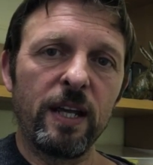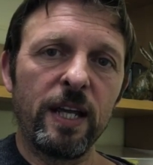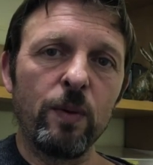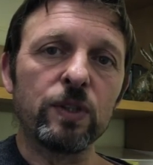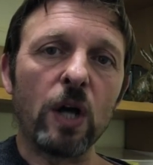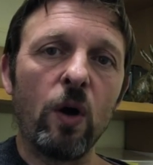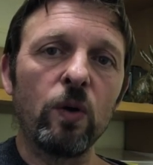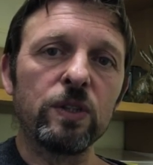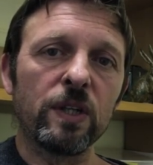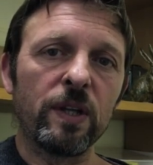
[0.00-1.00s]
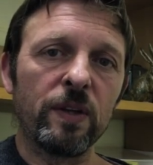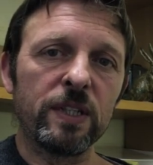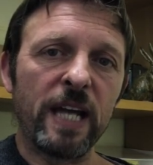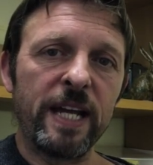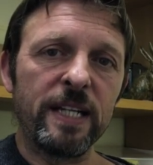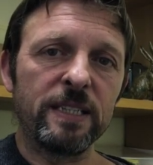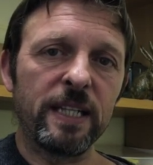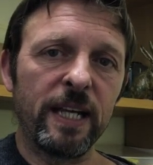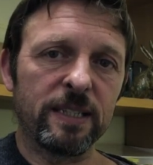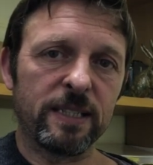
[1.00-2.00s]
He was older than the days
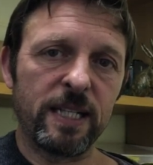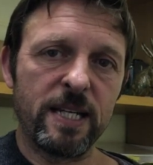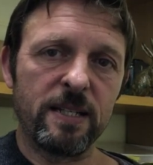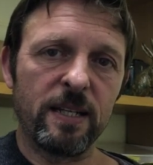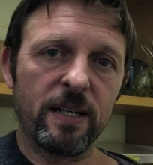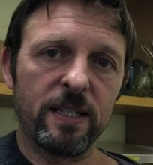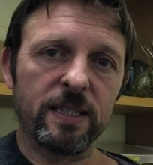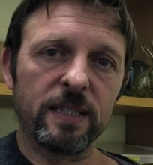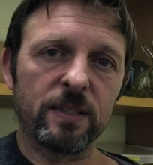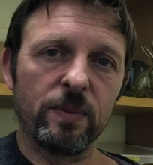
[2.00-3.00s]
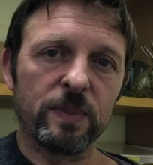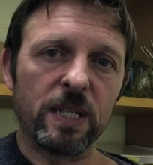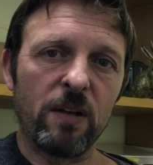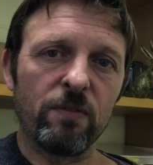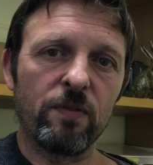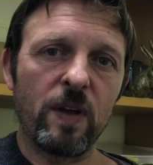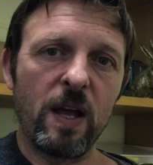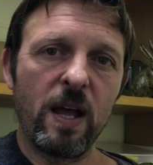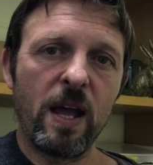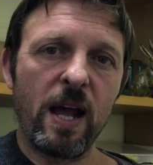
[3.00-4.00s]
he had seen, he says to himself,
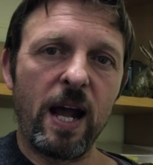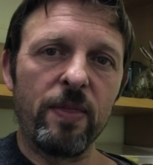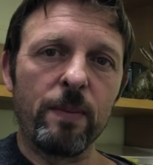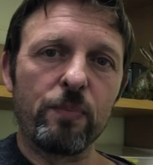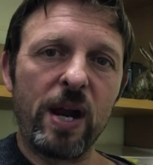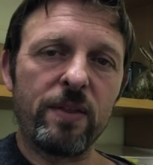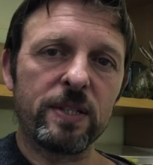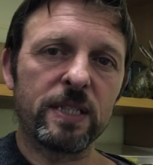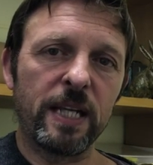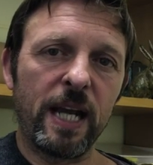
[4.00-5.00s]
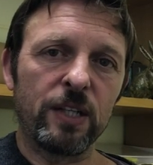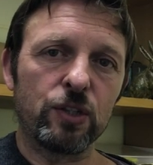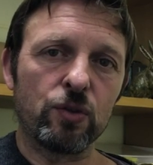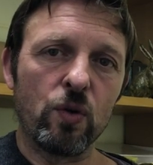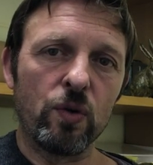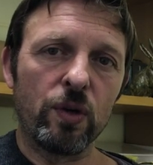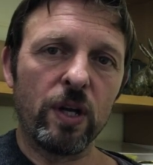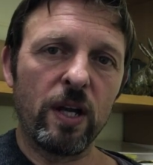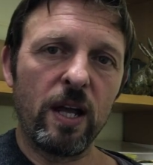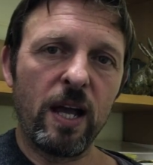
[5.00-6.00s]
and the breaths he had drawn.
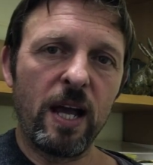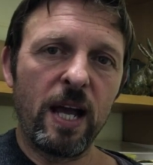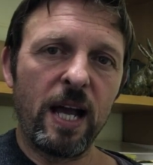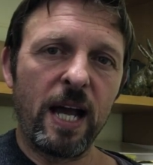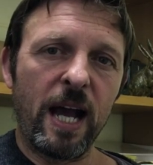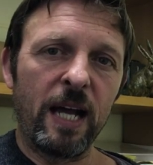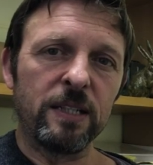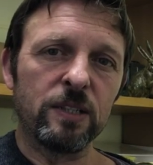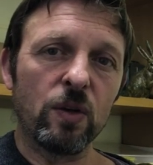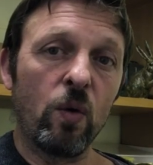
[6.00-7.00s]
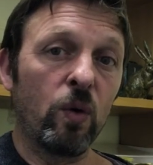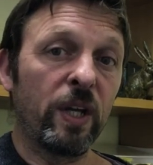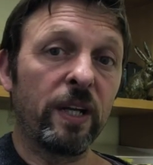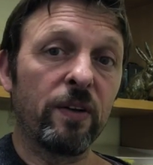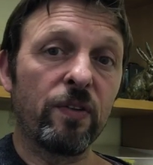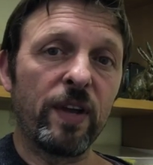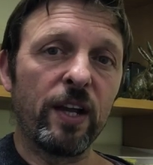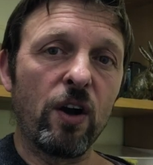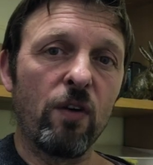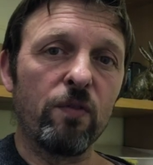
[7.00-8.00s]
And all he can
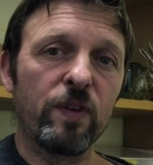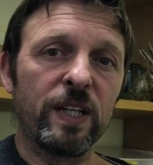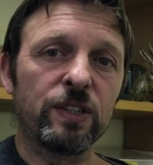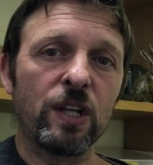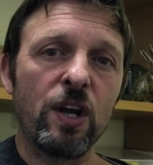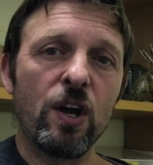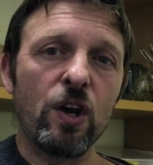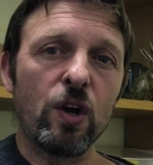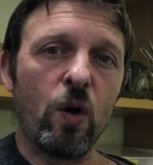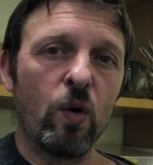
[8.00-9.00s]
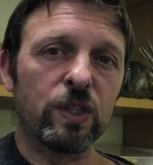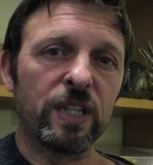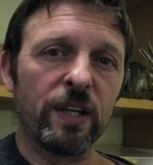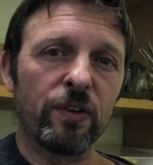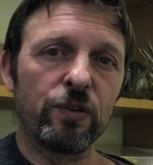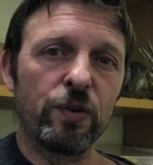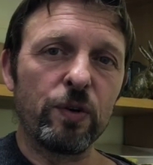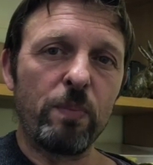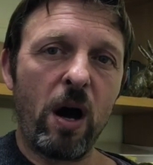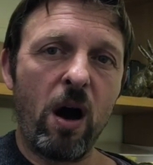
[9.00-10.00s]
think of is coursing through
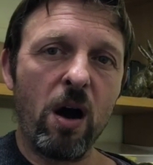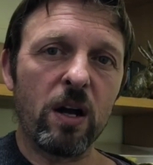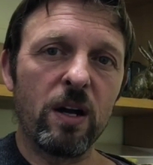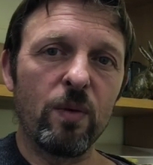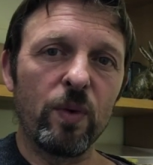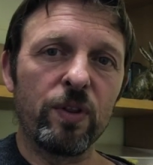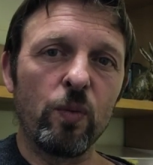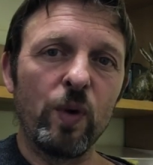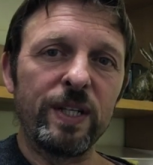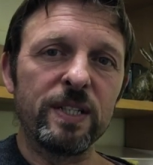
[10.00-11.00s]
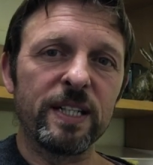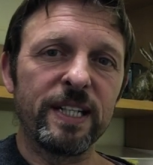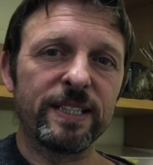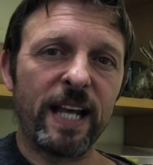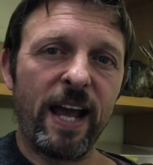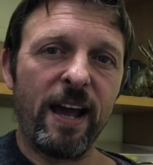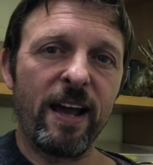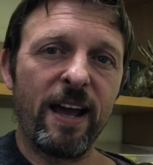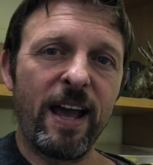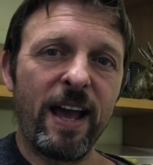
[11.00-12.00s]
the park with the wind in his
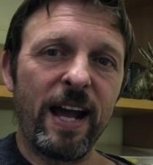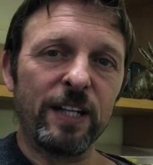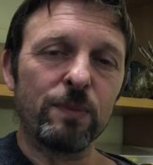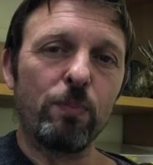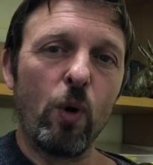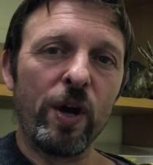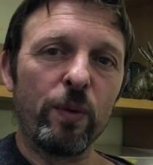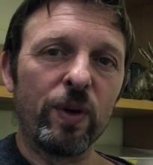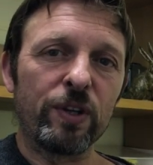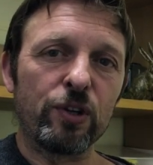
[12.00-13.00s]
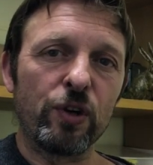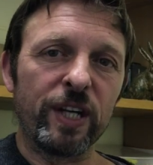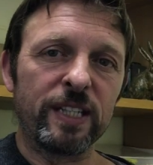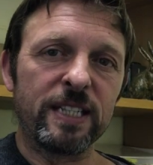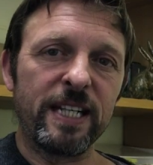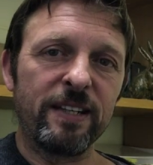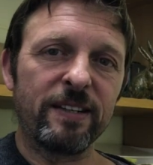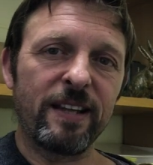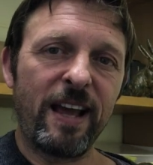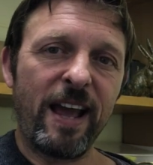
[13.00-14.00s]
hair and a boy with crooked teeth